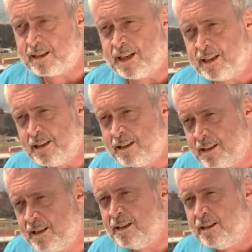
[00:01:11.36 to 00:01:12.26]

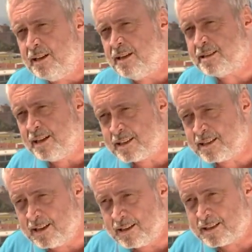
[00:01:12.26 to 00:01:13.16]
Mediterranean. It
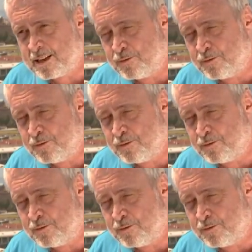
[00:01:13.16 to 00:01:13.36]
starts here in